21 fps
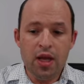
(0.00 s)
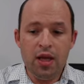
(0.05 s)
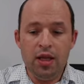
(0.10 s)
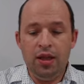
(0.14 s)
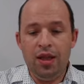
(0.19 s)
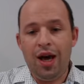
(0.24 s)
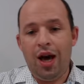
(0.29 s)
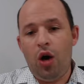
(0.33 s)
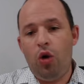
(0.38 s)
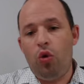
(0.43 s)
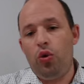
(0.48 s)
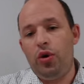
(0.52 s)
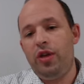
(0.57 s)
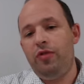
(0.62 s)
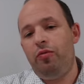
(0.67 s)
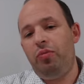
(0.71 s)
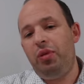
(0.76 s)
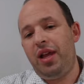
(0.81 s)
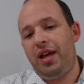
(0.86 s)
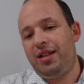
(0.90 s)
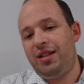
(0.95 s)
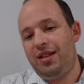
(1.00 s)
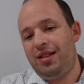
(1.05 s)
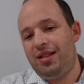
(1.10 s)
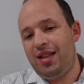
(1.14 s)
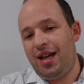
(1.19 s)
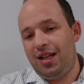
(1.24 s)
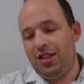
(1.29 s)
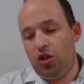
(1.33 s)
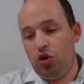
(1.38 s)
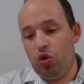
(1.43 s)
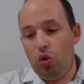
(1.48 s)
Now if black
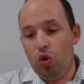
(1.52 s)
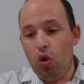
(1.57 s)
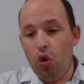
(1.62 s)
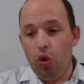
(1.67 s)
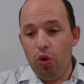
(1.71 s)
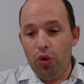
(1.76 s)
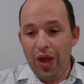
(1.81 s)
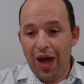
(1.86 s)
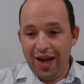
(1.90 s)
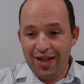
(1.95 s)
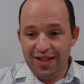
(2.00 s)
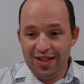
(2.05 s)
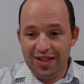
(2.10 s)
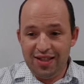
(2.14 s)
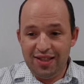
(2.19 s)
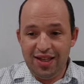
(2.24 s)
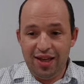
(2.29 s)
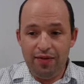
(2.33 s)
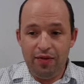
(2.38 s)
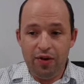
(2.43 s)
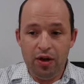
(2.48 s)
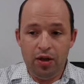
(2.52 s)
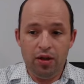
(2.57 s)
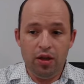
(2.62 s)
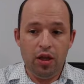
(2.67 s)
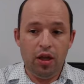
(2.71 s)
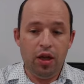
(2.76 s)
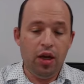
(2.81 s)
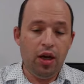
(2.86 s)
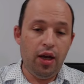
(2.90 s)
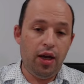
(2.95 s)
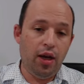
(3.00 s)
decides to go knight d7,
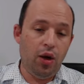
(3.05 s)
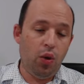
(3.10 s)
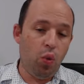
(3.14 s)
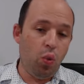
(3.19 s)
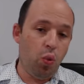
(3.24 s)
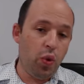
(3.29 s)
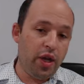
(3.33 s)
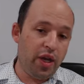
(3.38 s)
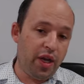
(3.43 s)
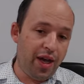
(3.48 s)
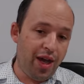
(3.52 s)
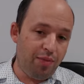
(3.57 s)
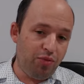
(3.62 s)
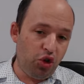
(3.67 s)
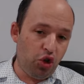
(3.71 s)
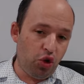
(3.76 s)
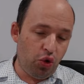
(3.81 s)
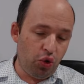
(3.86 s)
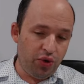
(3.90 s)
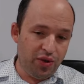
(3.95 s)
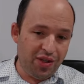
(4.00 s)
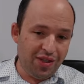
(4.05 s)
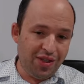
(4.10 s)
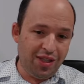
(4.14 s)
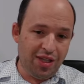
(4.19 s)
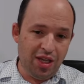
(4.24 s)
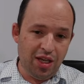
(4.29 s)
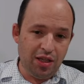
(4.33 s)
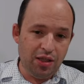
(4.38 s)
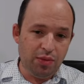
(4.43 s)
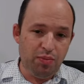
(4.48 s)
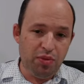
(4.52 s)
we capture on
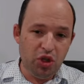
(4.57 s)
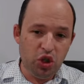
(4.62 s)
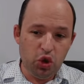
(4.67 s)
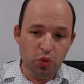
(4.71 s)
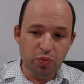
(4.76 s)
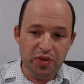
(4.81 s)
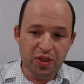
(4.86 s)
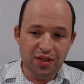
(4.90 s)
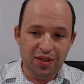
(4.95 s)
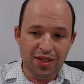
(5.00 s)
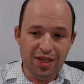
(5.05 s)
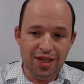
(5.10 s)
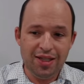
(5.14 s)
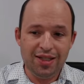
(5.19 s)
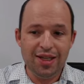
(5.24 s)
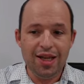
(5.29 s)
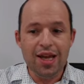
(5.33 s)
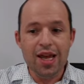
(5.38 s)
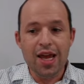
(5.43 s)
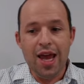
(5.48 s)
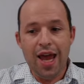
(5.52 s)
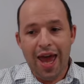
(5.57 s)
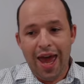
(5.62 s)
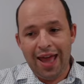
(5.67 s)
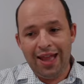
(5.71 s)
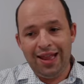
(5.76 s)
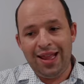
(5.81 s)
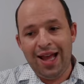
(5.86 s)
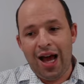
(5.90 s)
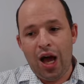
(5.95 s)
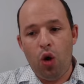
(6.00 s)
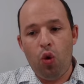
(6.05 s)
d6, bishop d6, and
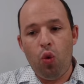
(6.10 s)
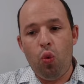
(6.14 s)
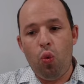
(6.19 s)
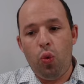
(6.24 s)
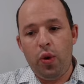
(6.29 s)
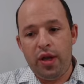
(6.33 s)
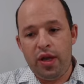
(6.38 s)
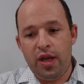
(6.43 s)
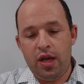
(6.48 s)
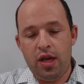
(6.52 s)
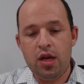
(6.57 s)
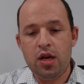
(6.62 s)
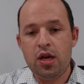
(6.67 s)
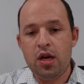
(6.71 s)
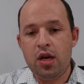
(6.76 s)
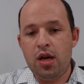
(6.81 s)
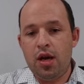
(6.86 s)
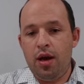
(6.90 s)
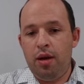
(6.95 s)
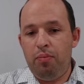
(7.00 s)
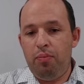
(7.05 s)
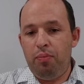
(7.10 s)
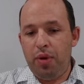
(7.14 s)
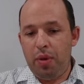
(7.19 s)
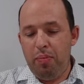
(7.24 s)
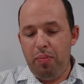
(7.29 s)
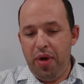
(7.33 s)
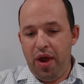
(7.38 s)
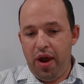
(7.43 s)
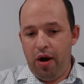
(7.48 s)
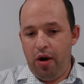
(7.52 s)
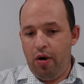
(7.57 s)
now we
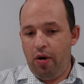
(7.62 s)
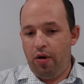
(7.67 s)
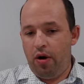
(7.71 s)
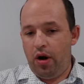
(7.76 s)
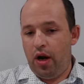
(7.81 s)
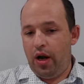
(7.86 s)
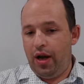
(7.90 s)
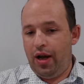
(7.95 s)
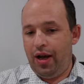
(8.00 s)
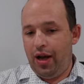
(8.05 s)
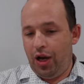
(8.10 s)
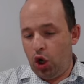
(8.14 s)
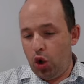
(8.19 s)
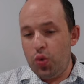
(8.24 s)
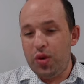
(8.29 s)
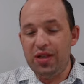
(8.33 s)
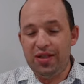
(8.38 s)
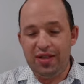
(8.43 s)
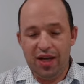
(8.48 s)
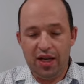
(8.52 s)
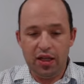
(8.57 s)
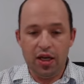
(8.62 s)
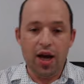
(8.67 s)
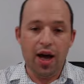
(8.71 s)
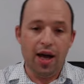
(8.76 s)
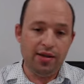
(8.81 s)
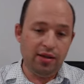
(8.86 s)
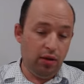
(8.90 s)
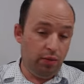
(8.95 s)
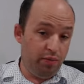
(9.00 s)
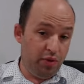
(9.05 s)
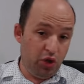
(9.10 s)
prepare queenside
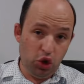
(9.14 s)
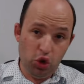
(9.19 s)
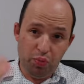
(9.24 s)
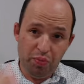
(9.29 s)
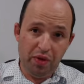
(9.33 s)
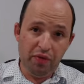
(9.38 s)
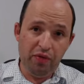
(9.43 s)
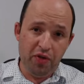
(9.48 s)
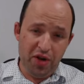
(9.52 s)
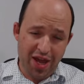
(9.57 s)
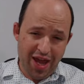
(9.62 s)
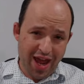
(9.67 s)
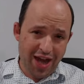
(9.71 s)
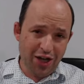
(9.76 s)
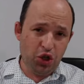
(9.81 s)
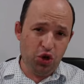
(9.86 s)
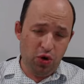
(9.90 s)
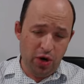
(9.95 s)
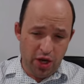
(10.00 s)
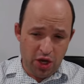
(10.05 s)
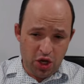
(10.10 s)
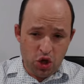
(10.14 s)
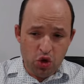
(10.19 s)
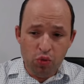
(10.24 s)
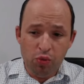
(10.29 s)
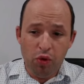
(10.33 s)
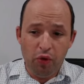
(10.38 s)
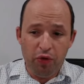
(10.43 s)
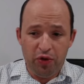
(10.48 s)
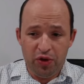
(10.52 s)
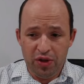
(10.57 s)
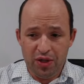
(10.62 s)
castle, bishop e3, actually a new
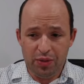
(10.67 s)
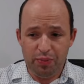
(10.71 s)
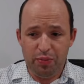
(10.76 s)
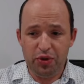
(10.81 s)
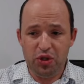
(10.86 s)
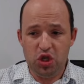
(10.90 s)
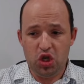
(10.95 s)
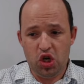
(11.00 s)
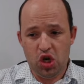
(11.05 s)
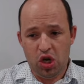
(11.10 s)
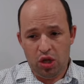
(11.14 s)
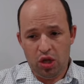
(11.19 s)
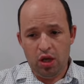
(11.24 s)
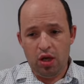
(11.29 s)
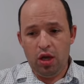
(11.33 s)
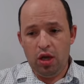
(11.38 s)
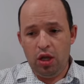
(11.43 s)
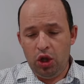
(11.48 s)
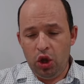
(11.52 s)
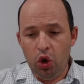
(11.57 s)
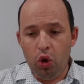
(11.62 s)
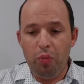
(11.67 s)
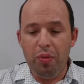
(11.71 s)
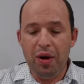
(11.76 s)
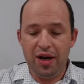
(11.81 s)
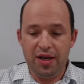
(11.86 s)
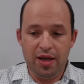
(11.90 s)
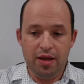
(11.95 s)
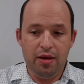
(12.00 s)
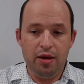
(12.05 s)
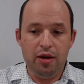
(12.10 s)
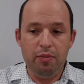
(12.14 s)
move in this position.
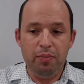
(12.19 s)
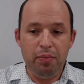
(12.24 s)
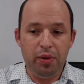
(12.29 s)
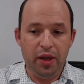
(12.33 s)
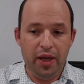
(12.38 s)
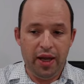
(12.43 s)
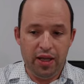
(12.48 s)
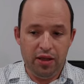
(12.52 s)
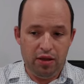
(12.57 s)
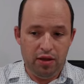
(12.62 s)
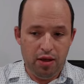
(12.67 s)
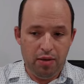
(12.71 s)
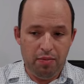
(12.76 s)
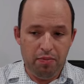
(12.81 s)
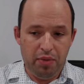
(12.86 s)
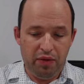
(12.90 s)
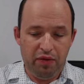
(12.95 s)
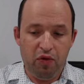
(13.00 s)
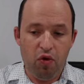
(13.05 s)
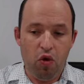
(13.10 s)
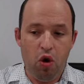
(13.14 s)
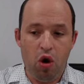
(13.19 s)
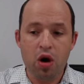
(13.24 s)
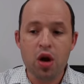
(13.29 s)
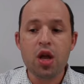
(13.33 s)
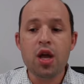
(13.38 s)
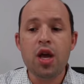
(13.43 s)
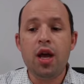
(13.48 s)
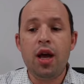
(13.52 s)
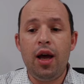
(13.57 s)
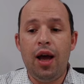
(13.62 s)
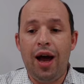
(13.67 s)
Nobody played before.
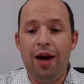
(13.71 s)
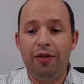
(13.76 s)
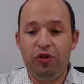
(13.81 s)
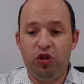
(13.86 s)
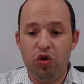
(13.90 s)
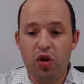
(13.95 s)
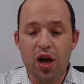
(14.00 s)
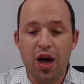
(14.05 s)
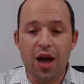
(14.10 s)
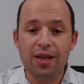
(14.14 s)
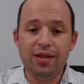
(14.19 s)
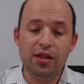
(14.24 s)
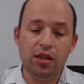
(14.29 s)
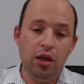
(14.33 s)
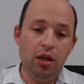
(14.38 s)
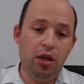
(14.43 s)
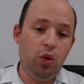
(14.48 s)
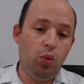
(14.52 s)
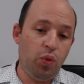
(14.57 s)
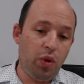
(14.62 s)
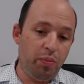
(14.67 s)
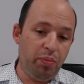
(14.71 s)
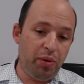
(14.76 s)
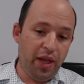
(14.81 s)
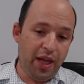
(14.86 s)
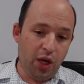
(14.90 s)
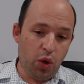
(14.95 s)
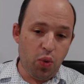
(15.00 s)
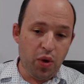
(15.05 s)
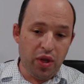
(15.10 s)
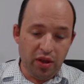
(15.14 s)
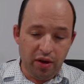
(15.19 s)
After castle, we play
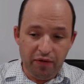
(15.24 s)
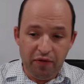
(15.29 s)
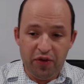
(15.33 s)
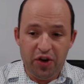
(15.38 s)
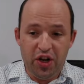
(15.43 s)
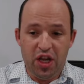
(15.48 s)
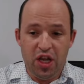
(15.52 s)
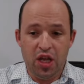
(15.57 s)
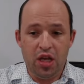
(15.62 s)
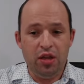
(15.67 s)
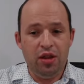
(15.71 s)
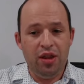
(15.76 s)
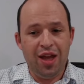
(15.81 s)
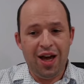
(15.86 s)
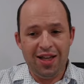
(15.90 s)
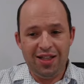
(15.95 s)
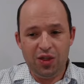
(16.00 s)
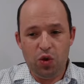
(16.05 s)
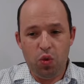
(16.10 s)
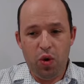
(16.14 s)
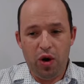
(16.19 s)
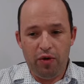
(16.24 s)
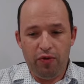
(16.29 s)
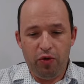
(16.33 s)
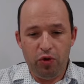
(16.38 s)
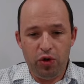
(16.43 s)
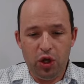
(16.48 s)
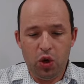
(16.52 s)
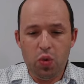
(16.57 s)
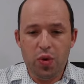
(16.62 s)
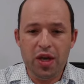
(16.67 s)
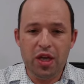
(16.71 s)
queen f3, nice square for the
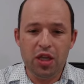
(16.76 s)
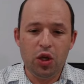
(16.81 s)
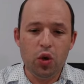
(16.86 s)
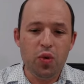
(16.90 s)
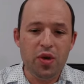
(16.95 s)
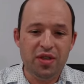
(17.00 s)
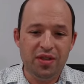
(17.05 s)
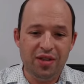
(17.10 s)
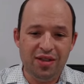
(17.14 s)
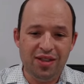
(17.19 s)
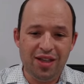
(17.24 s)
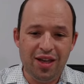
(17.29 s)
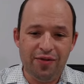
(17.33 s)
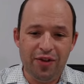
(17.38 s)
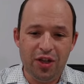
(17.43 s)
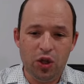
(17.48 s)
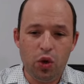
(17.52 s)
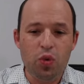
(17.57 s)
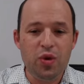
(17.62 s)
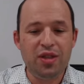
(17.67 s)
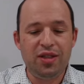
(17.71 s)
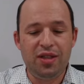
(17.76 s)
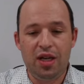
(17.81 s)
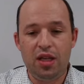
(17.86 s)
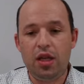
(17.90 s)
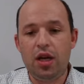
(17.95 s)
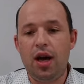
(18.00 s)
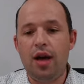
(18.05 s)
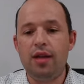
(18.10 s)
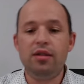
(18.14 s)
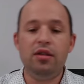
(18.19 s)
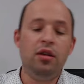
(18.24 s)
queen, queen c7, queenside
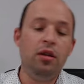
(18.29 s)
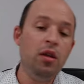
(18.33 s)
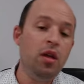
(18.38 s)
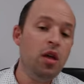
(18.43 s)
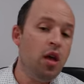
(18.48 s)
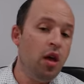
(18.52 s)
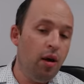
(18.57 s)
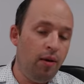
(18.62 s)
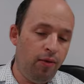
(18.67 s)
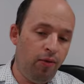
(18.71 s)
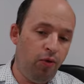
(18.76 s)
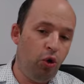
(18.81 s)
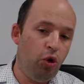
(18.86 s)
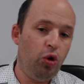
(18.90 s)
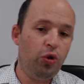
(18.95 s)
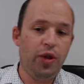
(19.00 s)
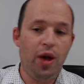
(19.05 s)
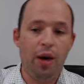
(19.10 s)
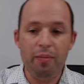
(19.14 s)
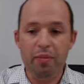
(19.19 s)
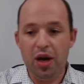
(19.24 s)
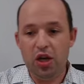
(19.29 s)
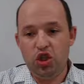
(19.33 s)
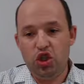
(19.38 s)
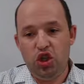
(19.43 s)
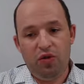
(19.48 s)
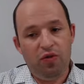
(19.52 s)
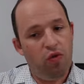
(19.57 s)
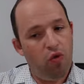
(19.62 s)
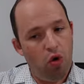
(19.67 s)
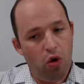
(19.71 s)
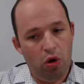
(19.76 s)
castle, followed up by
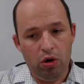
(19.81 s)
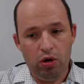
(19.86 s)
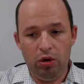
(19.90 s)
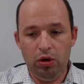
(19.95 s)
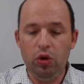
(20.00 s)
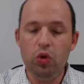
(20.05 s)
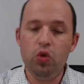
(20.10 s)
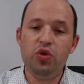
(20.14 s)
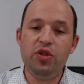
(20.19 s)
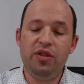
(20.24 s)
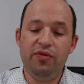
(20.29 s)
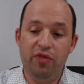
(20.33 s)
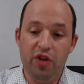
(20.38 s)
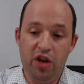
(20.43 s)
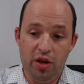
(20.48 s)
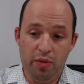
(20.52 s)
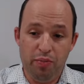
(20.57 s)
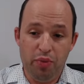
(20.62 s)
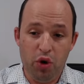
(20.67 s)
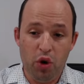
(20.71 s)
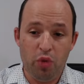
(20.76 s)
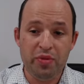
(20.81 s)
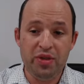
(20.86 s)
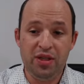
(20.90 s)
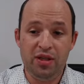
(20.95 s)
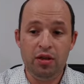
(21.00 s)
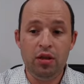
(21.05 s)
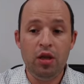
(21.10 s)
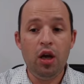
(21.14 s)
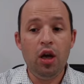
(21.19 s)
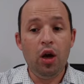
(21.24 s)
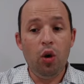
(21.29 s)
g4, looks very promising
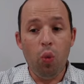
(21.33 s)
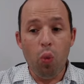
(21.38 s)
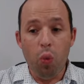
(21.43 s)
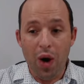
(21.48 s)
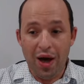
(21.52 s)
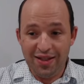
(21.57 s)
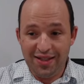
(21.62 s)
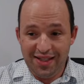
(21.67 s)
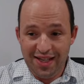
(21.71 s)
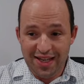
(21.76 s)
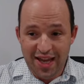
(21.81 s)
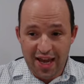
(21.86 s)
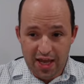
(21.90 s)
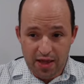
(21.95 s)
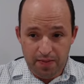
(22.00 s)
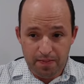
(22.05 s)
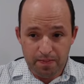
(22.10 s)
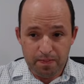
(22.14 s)
once again.